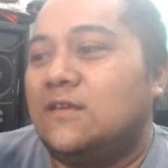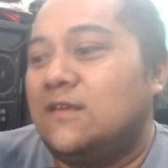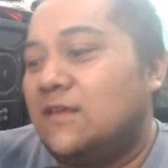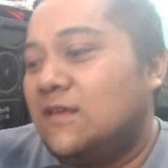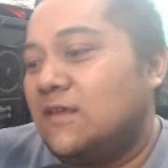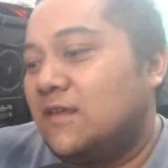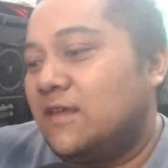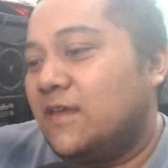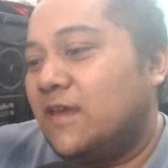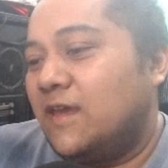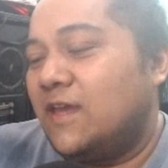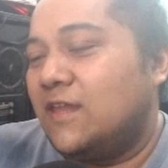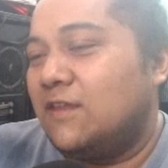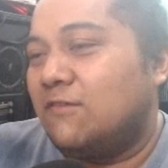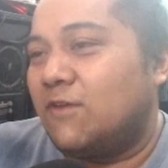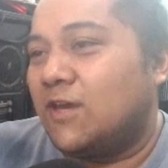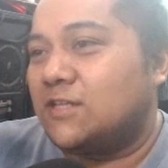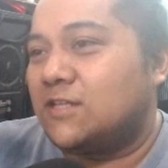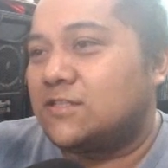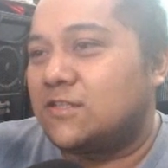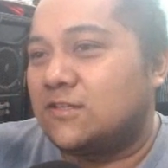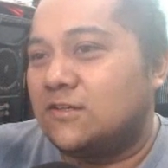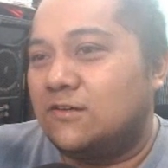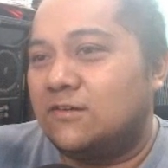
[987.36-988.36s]
Anyway,
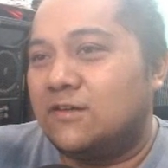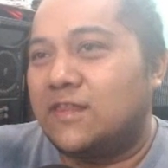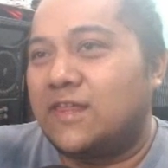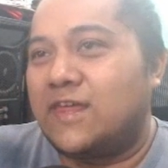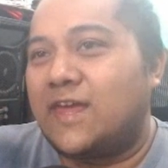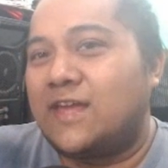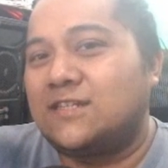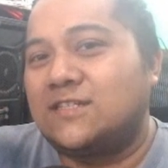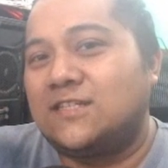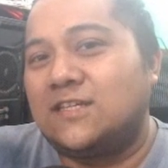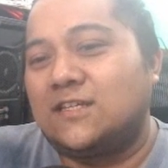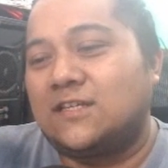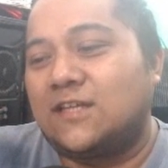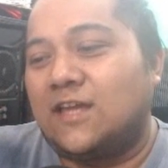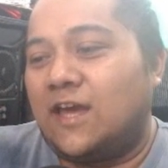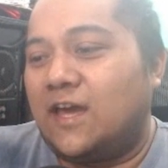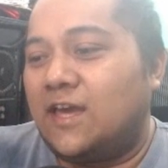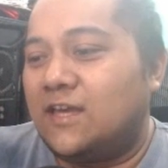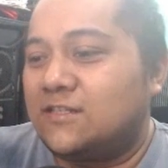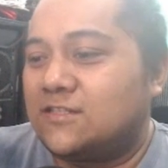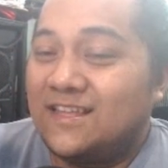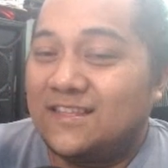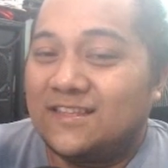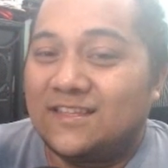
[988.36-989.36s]
so that's it,
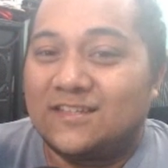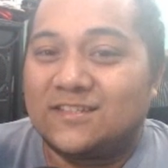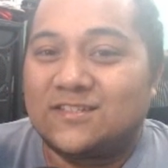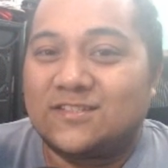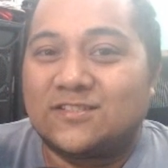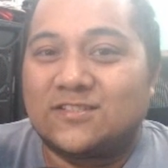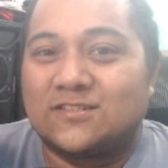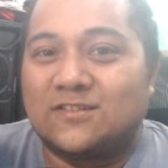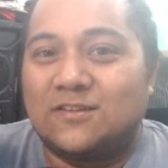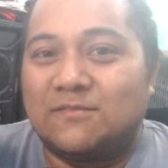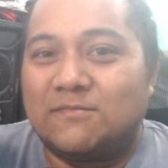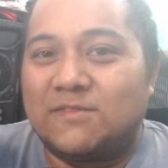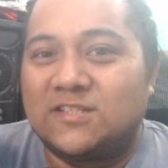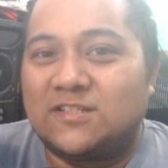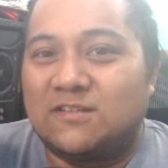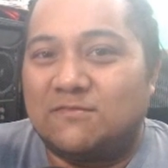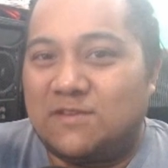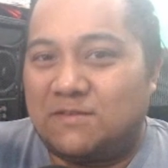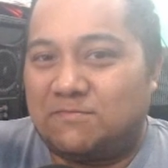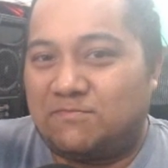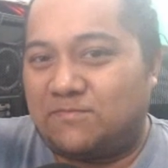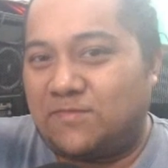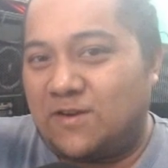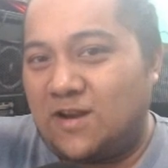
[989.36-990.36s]
guys. So that's gonna be some of
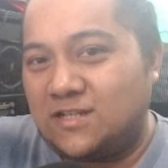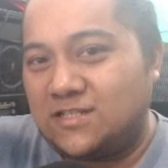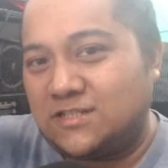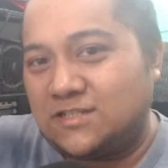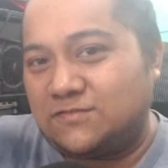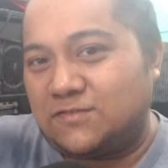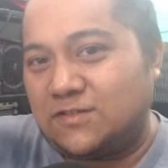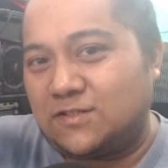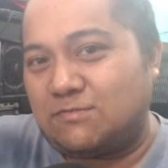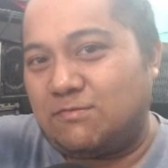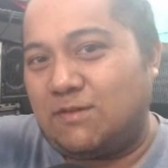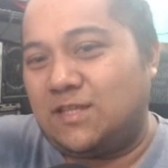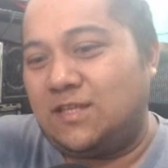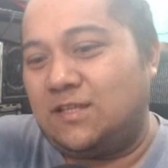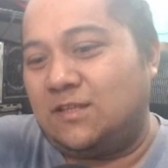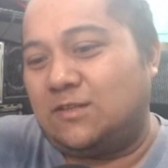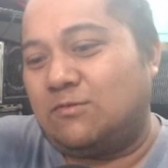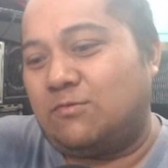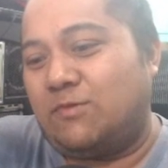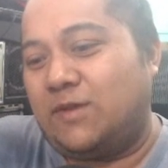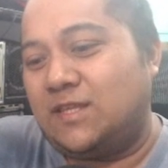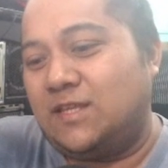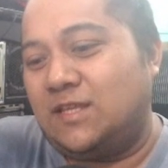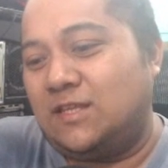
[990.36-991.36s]
my projects for
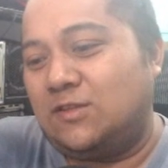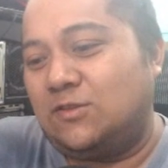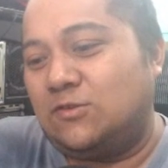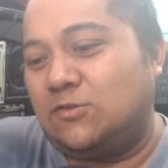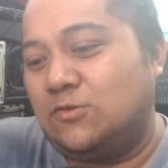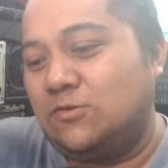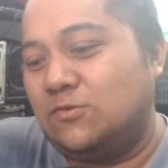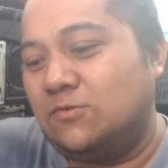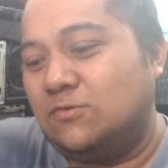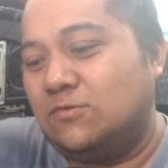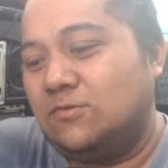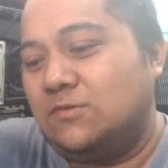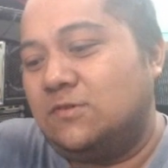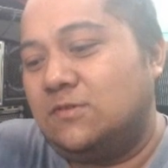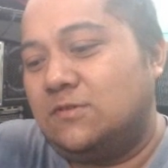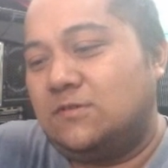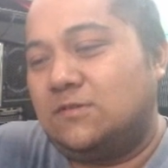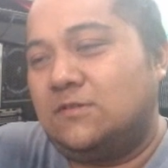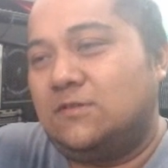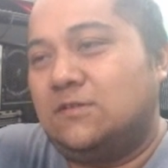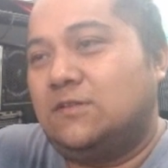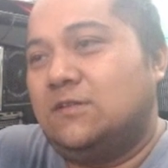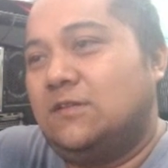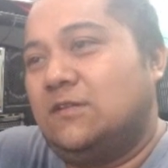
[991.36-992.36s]
2022.
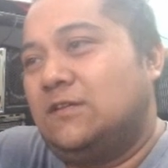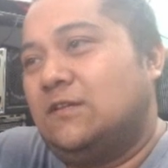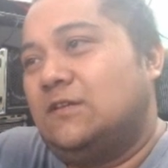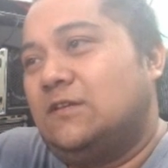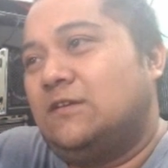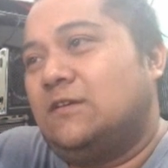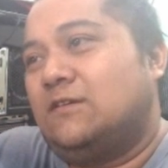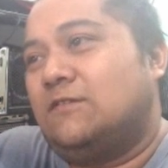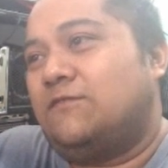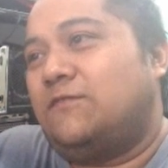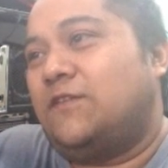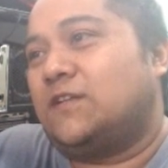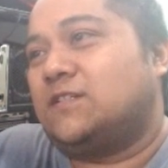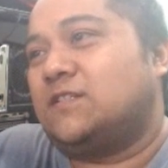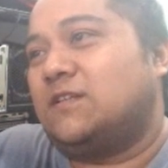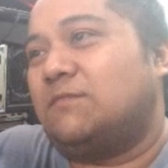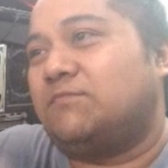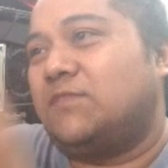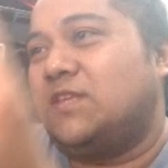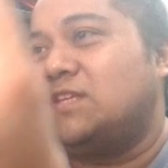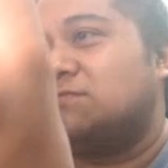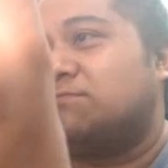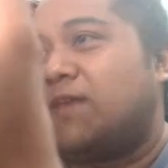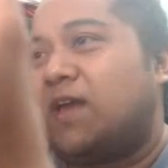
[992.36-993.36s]
Fix up
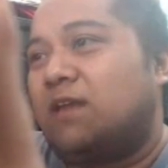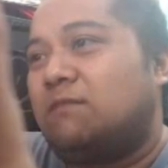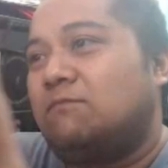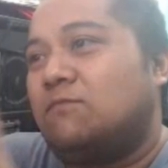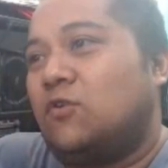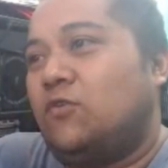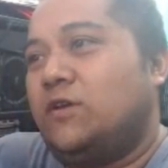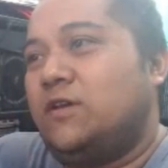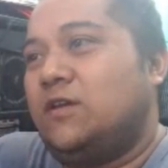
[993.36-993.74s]
this bad boy.